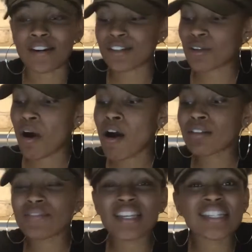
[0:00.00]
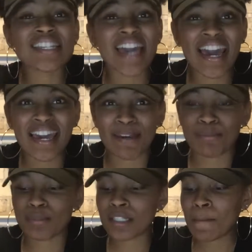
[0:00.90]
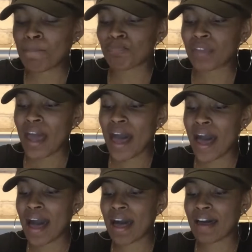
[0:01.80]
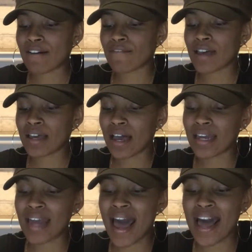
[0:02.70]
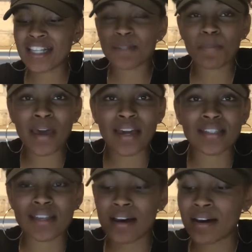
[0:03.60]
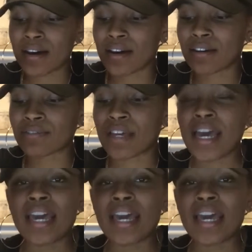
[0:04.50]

So all of these games have an aspect of